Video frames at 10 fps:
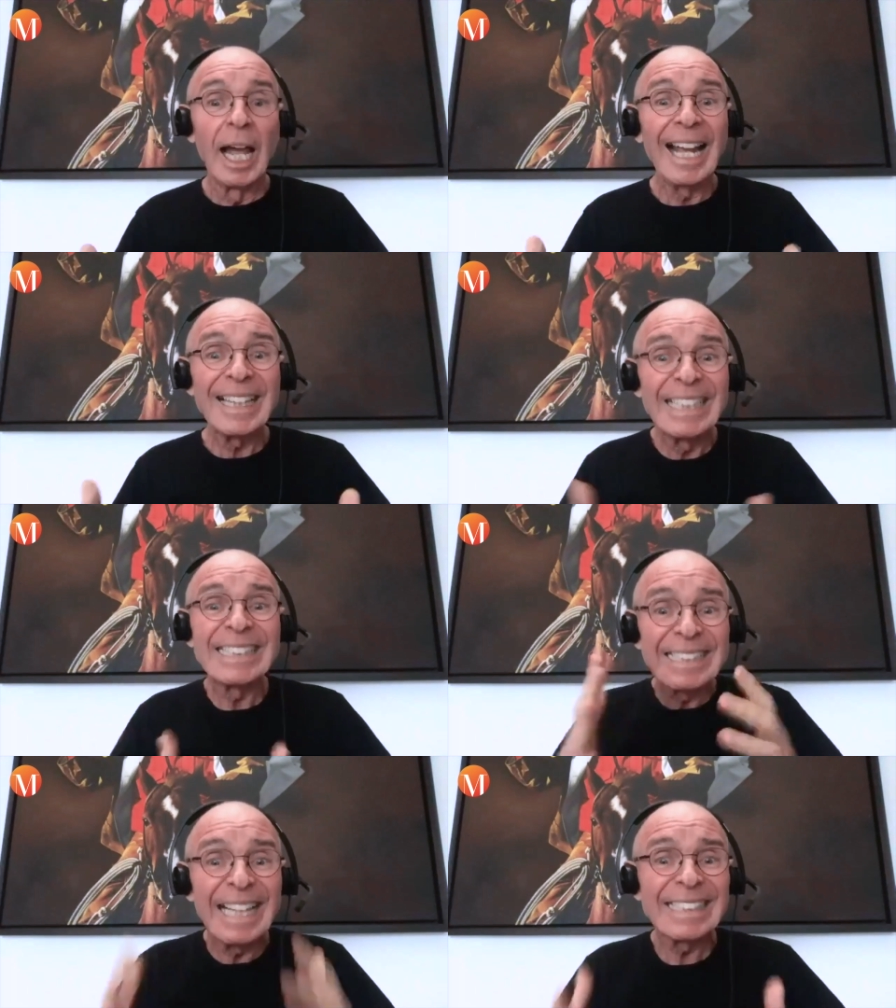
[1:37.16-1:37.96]

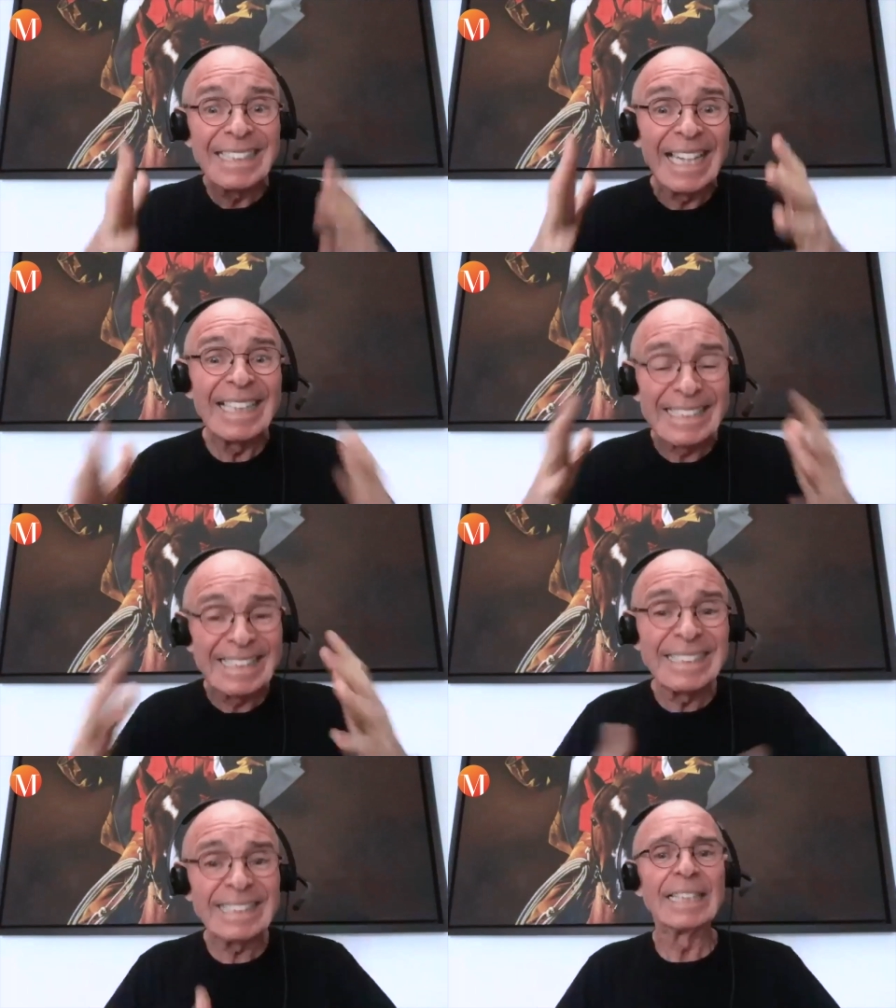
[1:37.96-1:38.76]
This doesn't
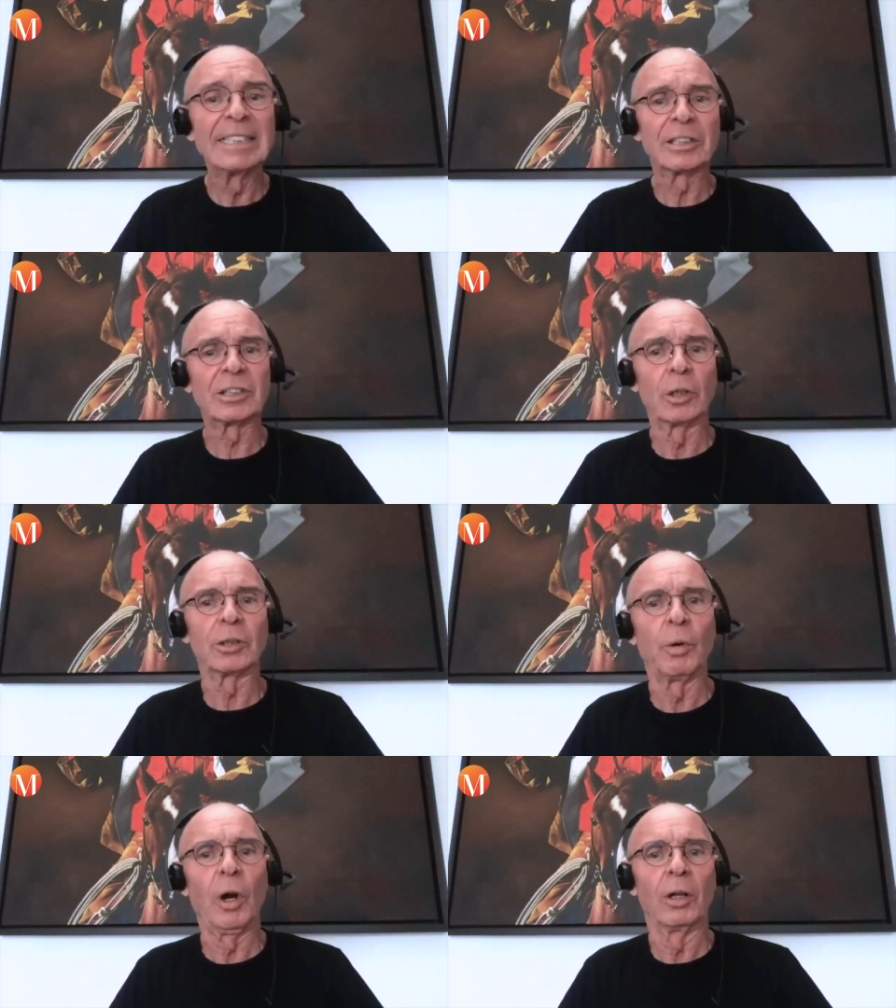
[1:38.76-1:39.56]
exist in the third
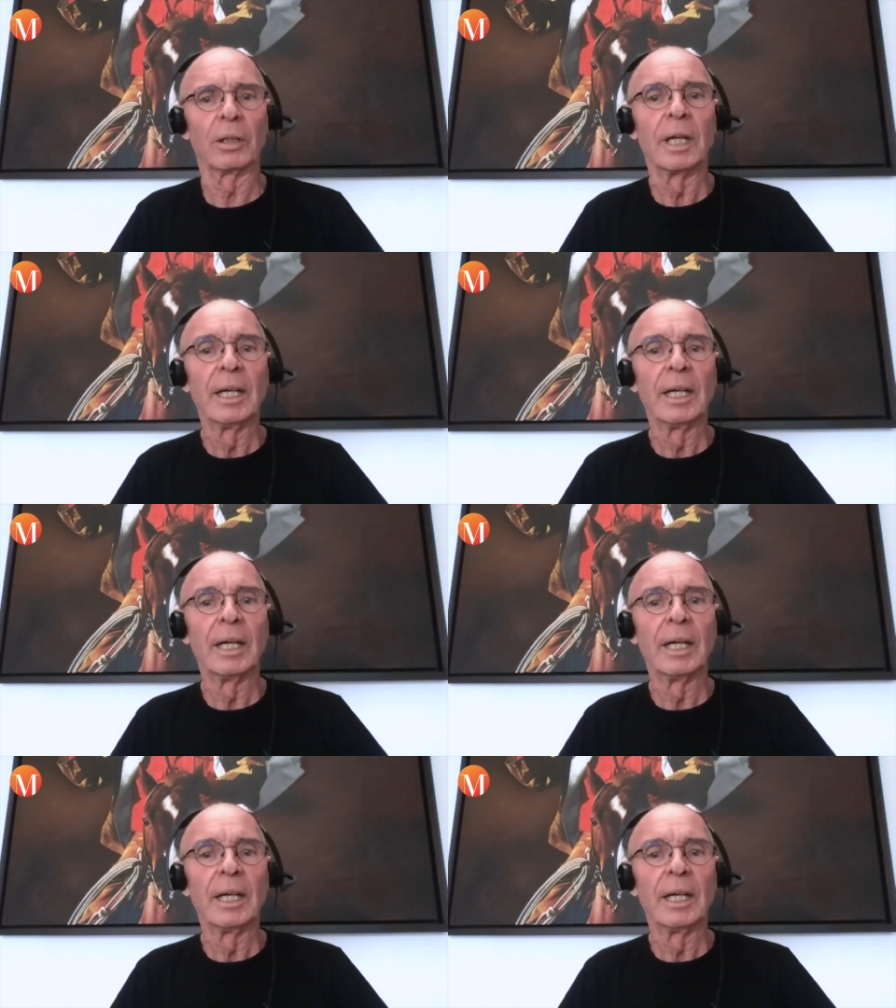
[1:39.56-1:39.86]
world.